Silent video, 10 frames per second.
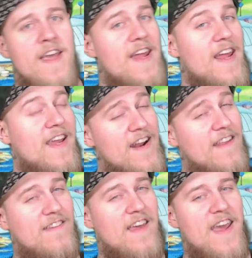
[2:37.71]
And I gotta
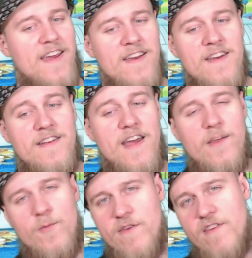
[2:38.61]
say, now
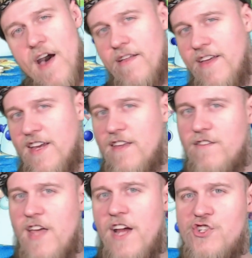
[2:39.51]
that we've got like his
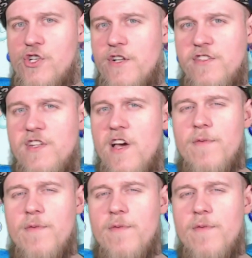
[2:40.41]
texture and stuff,